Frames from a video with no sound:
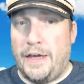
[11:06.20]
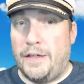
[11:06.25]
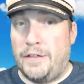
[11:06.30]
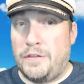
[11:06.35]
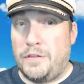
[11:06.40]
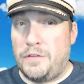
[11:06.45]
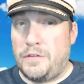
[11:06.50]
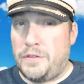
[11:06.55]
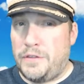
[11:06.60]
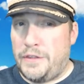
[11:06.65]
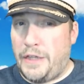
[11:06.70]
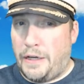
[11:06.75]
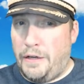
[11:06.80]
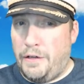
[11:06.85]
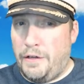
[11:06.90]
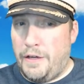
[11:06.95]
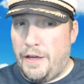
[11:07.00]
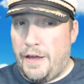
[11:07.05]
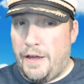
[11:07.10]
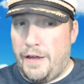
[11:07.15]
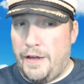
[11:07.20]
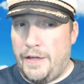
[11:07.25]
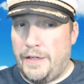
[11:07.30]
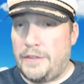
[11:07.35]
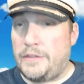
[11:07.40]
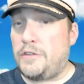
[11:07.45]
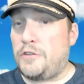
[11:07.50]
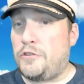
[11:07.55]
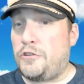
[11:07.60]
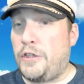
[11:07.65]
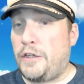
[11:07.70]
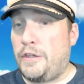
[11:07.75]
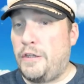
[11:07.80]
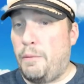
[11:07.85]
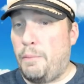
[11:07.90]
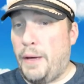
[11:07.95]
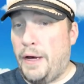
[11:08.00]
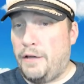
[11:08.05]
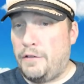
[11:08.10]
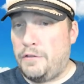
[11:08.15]
and Sundays. So check
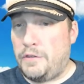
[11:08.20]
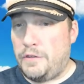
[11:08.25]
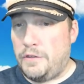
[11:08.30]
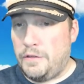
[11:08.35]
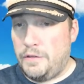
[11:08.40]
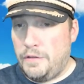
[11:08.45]
them out.